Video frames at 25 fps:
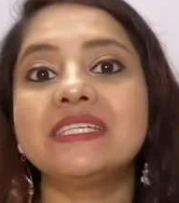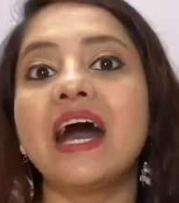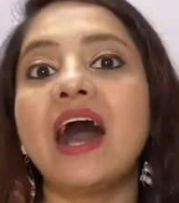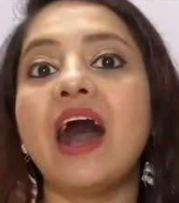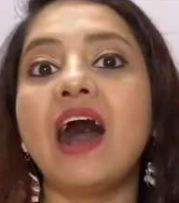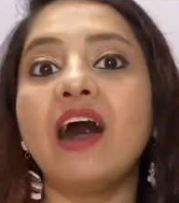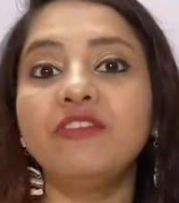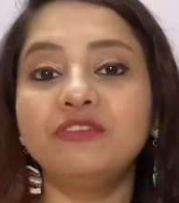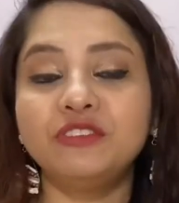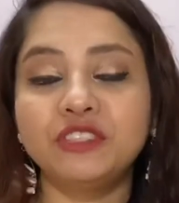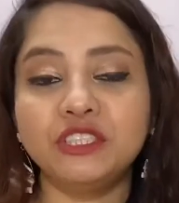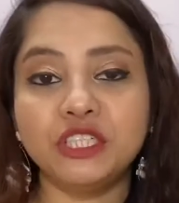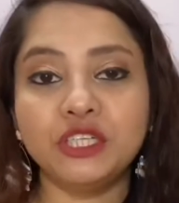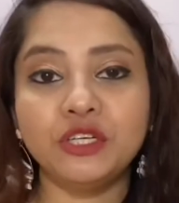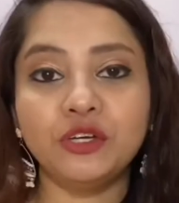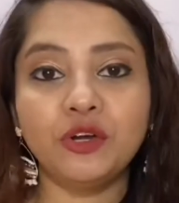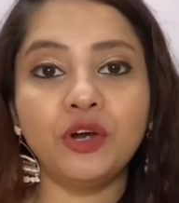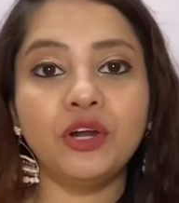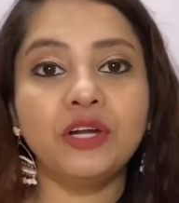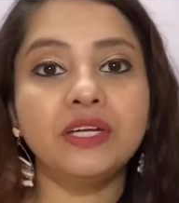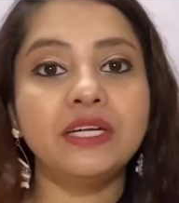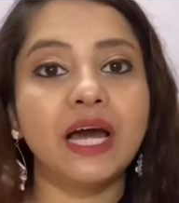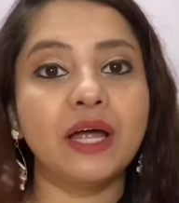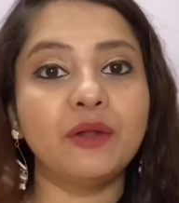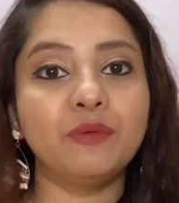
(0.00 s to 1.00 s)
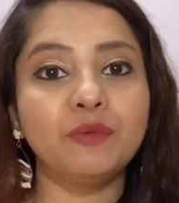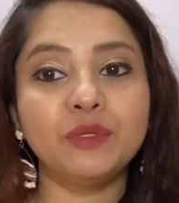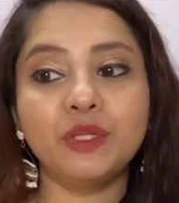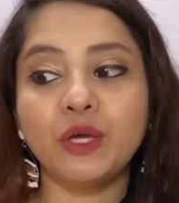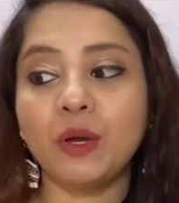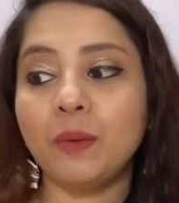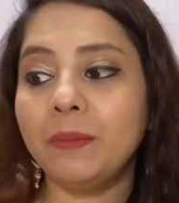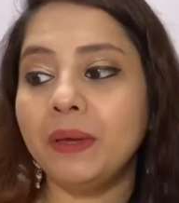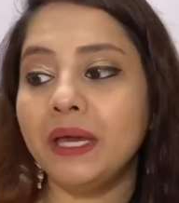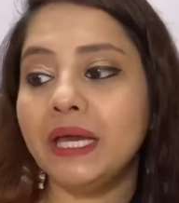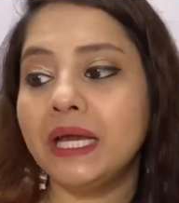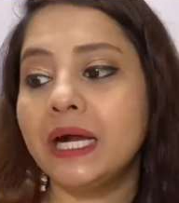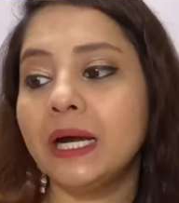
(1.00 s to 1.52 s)
after you're done with
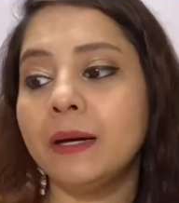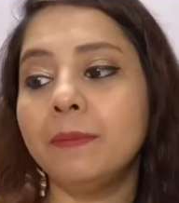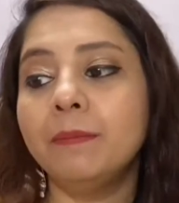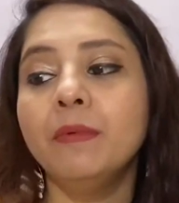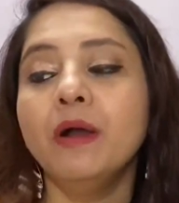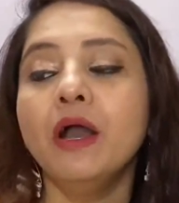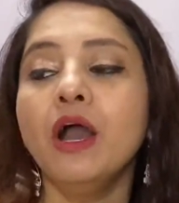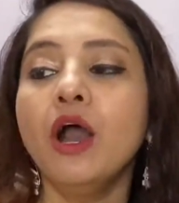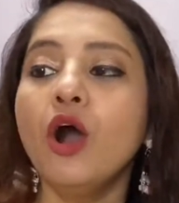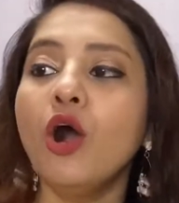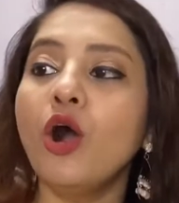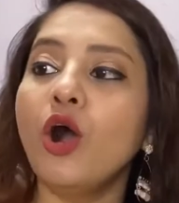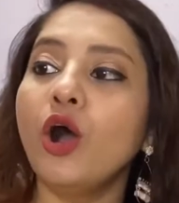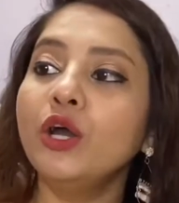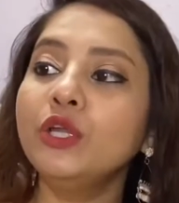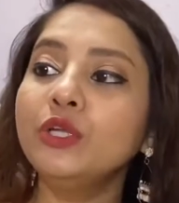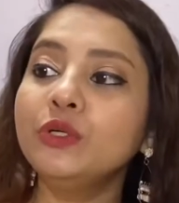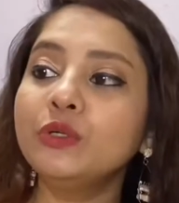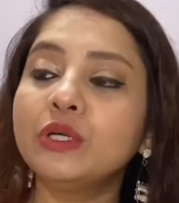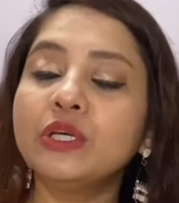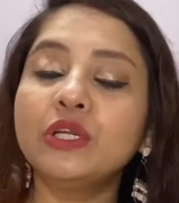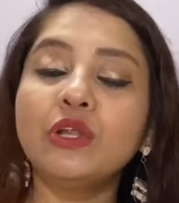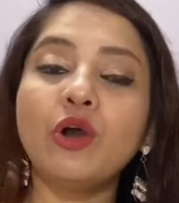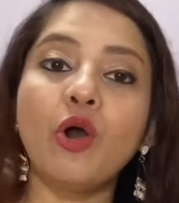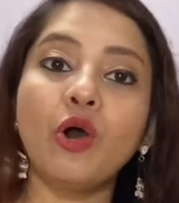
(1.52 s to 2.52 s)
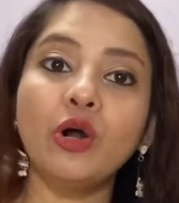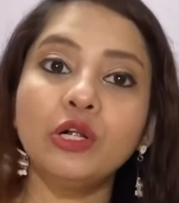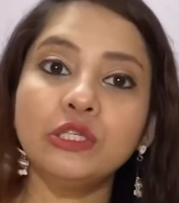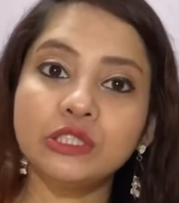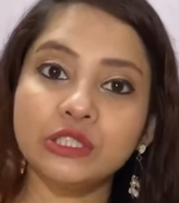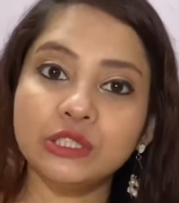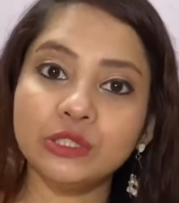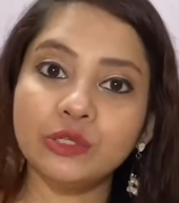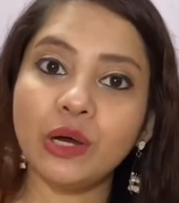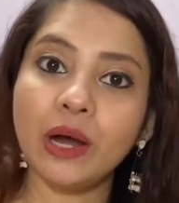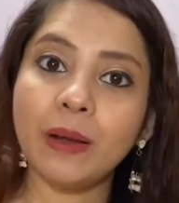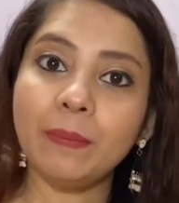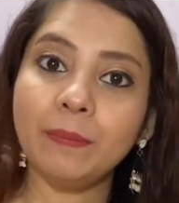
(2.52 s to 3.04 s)
your makeup, or you can
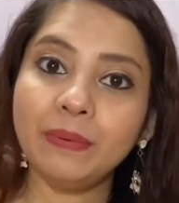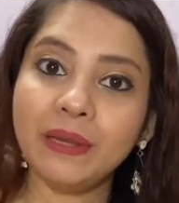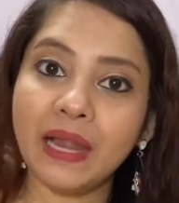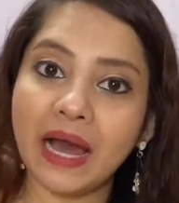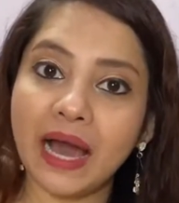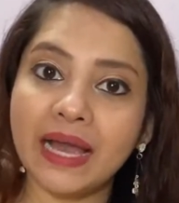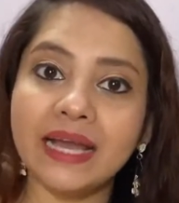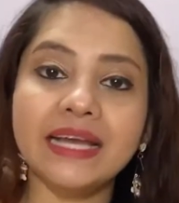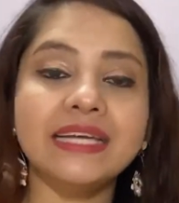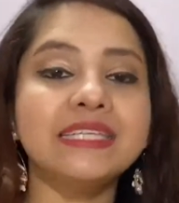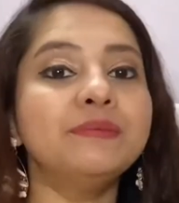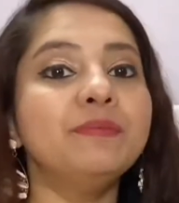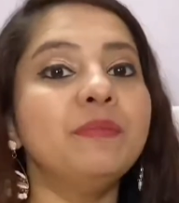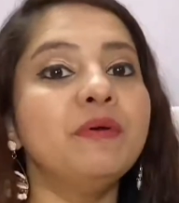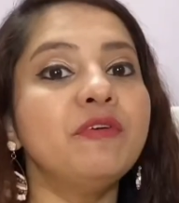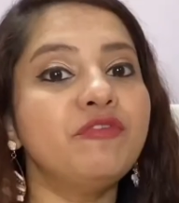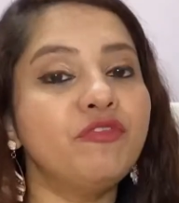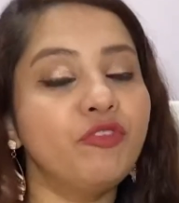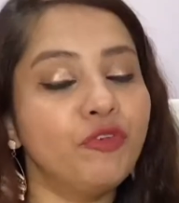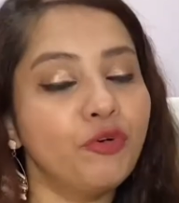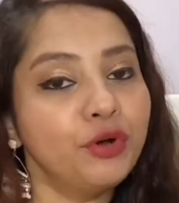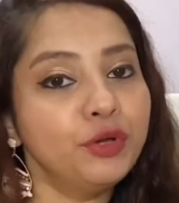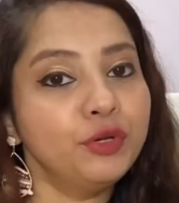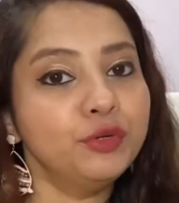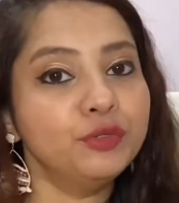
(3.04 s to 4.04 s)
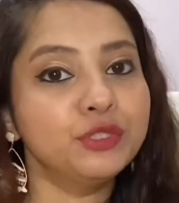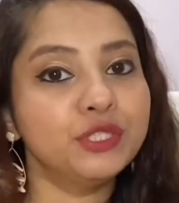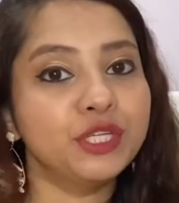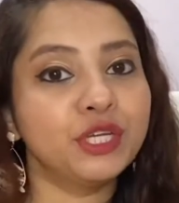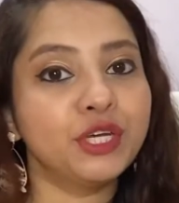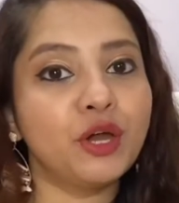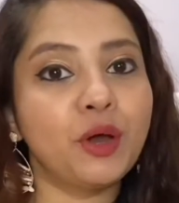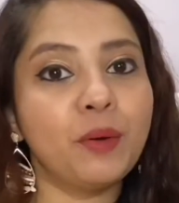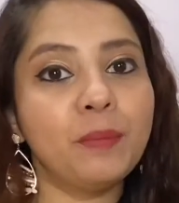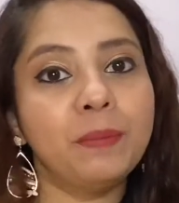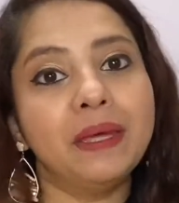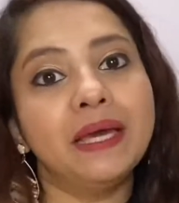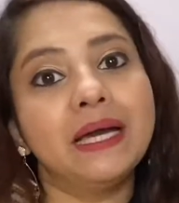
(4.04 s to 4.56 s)
also apply it before using
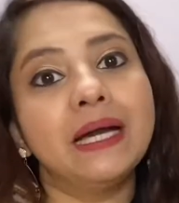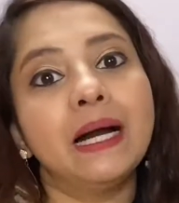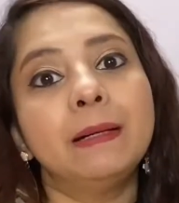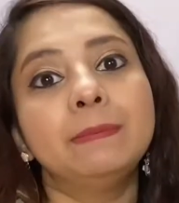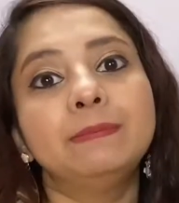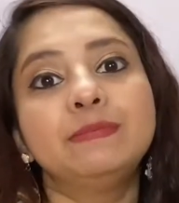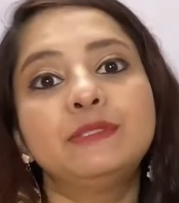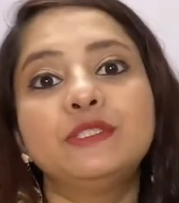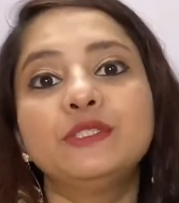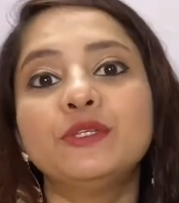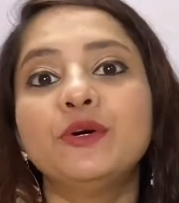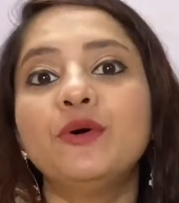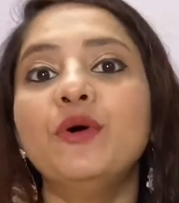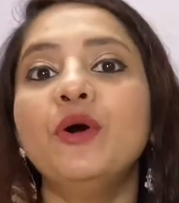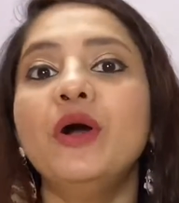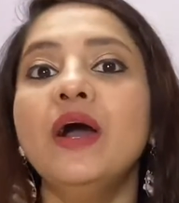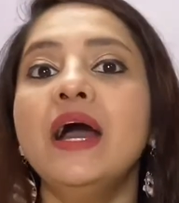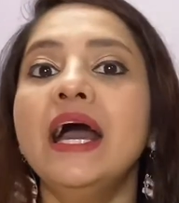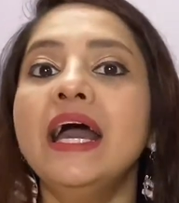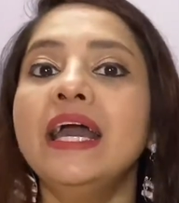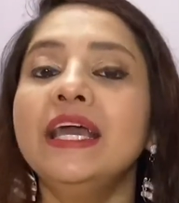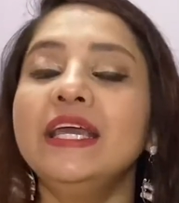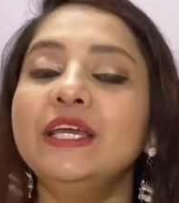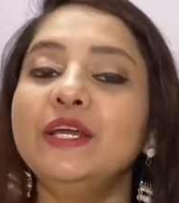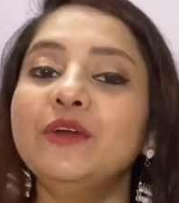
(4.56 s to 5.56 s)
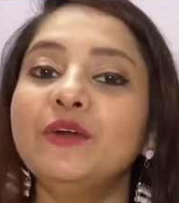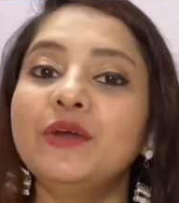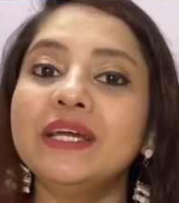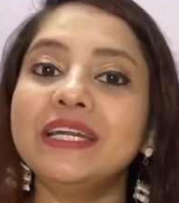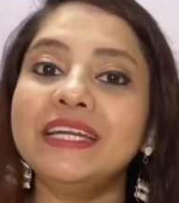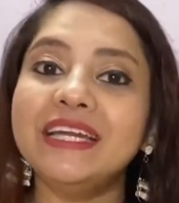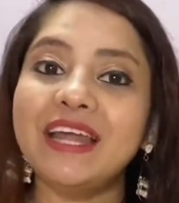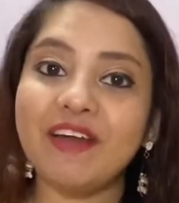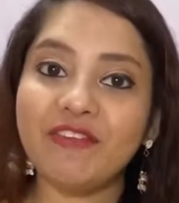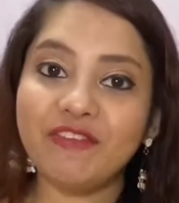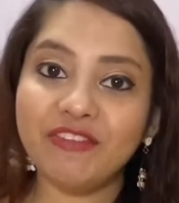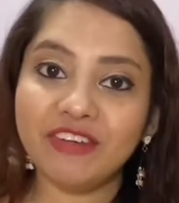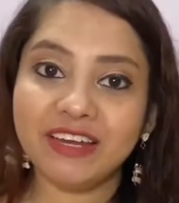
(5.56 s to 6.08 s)
your makeup. So you
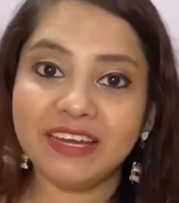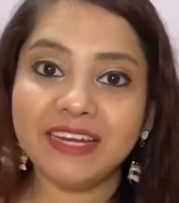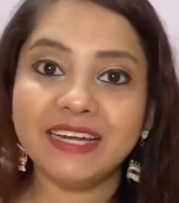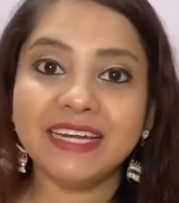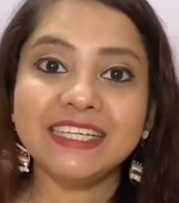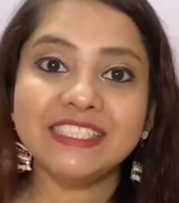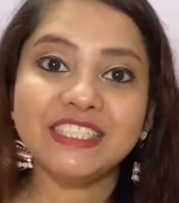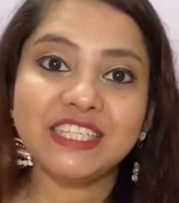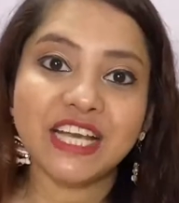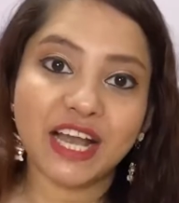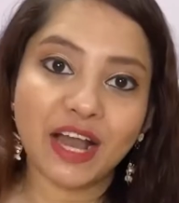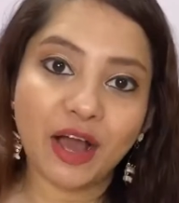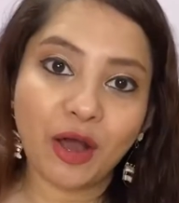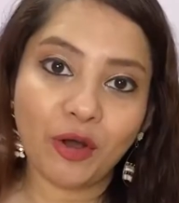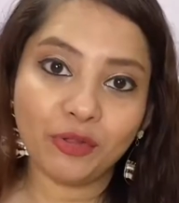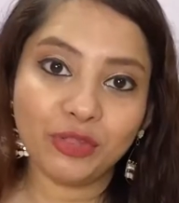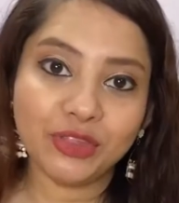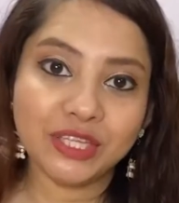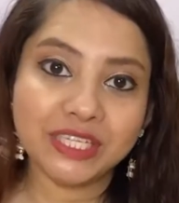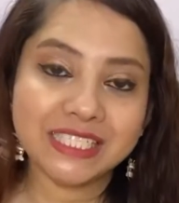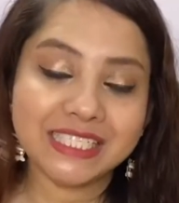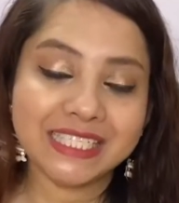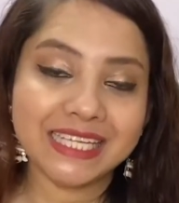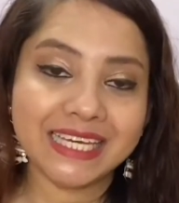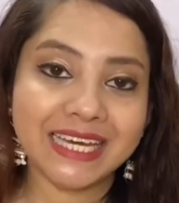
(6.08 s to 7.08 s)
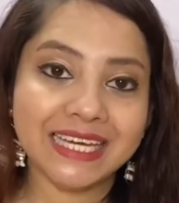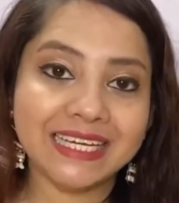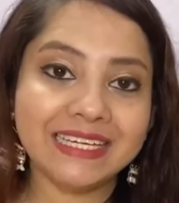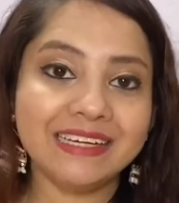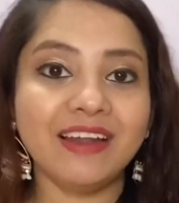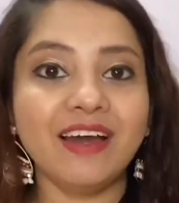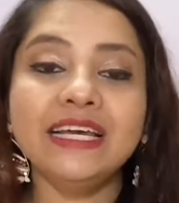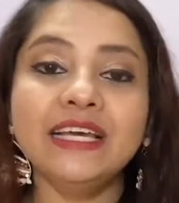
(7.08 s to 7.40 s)
can definitely check out this kit.